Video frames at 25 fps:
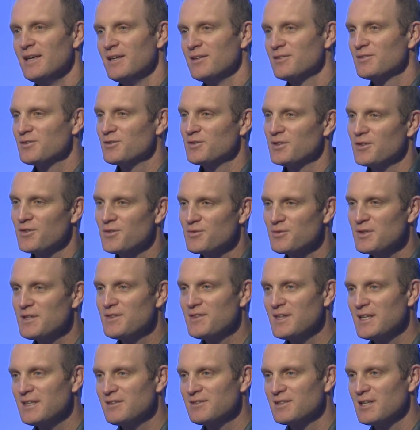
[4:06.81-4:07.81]
So the 3
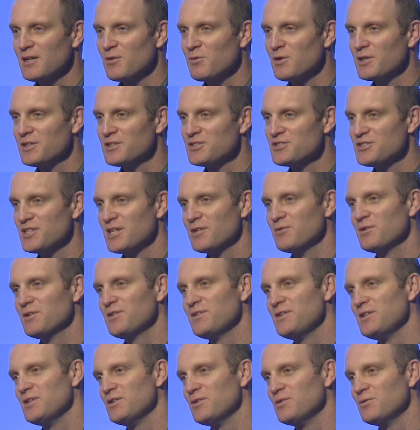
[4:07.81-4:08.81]
things that I want to share
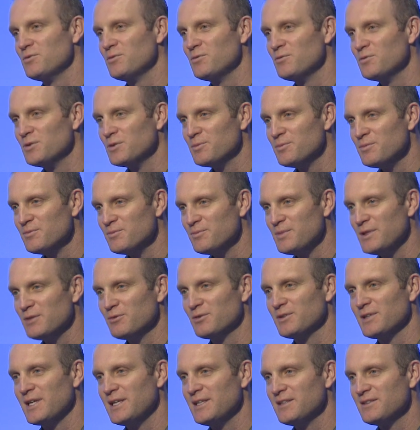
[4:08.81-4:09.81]
with you would be
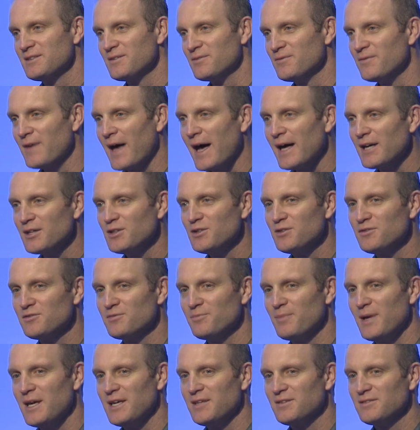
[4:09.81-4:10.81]
related to
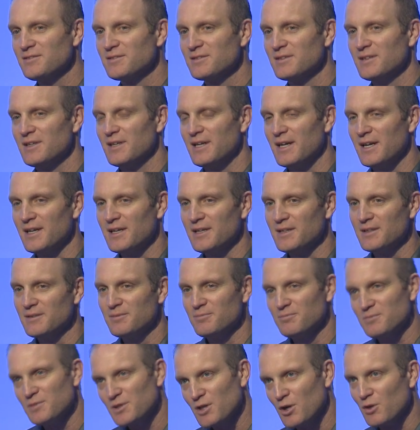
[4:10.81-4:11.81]
values-based
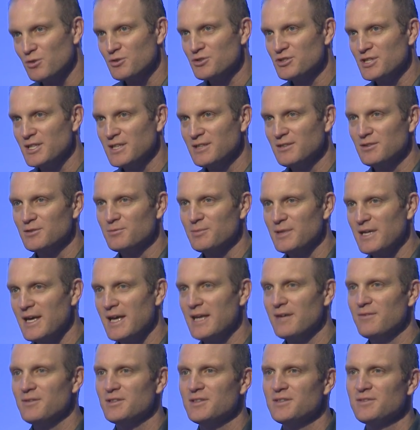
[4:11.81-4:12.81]
coaching or
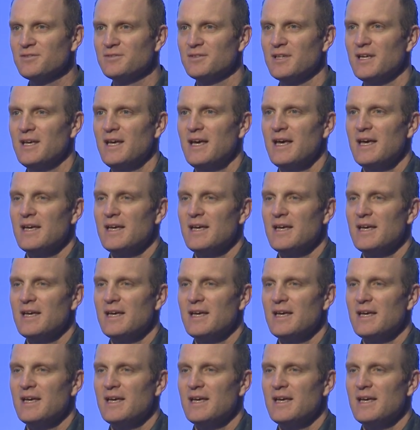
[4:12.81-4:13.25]
behaviors,